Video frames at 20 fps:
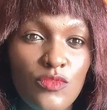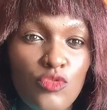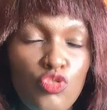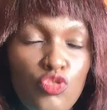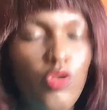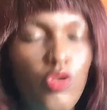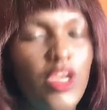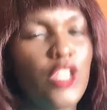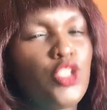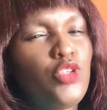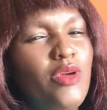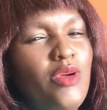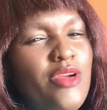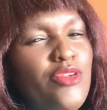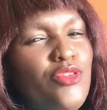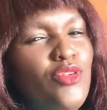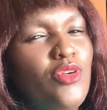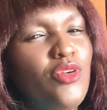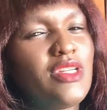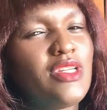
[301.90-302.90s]
to ensure you
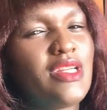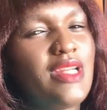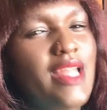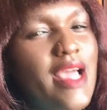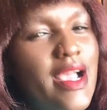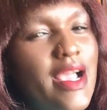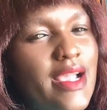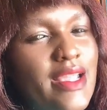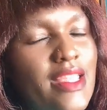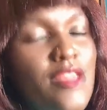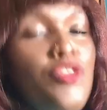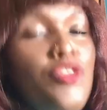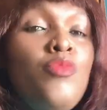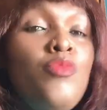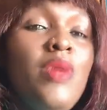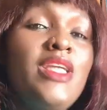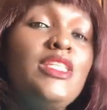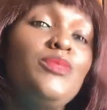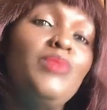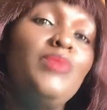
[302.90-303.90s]
don't lack. You
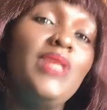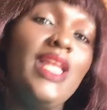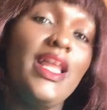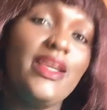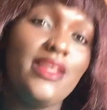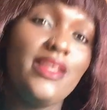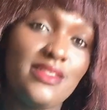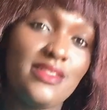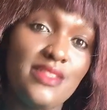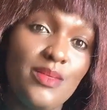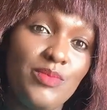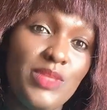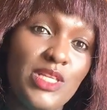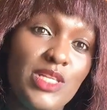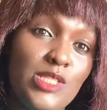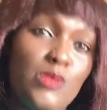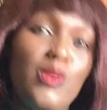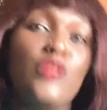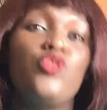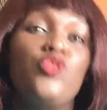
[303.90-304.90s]
might be lacking some
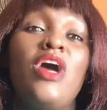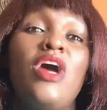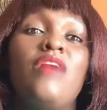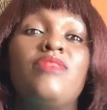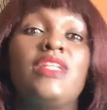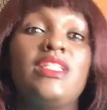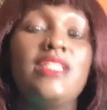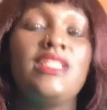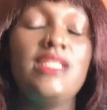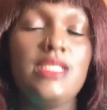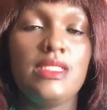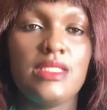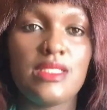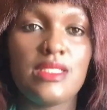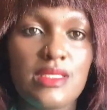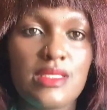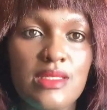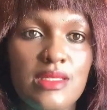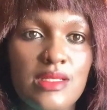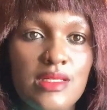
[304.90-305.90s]
things, but you have the
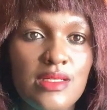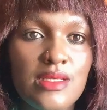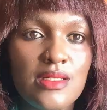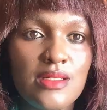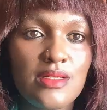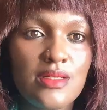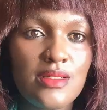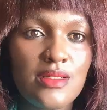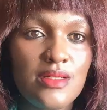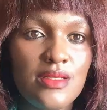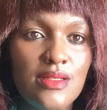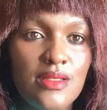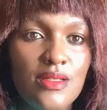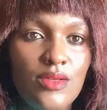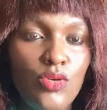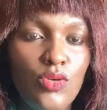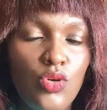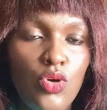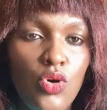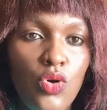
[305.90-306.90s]
needs.
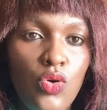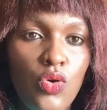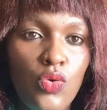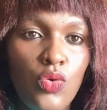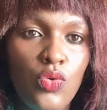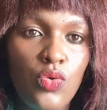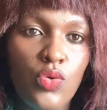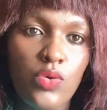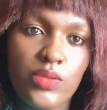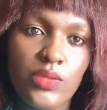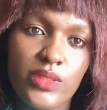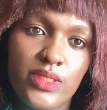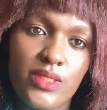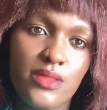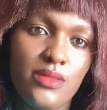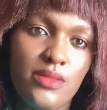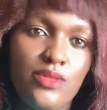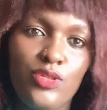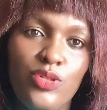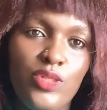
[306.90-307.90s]
Oh God,
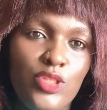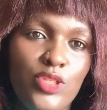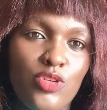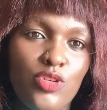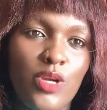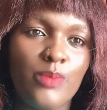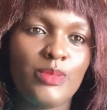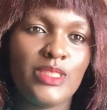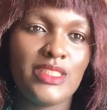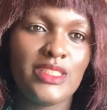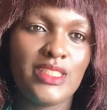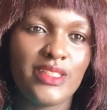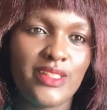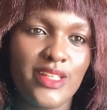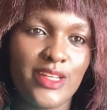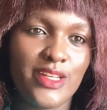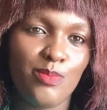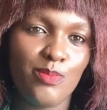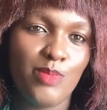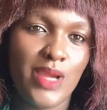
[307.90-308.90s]
you need to appreciate
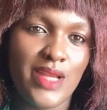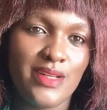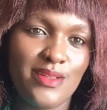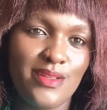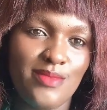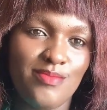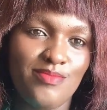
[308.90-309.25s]
that man.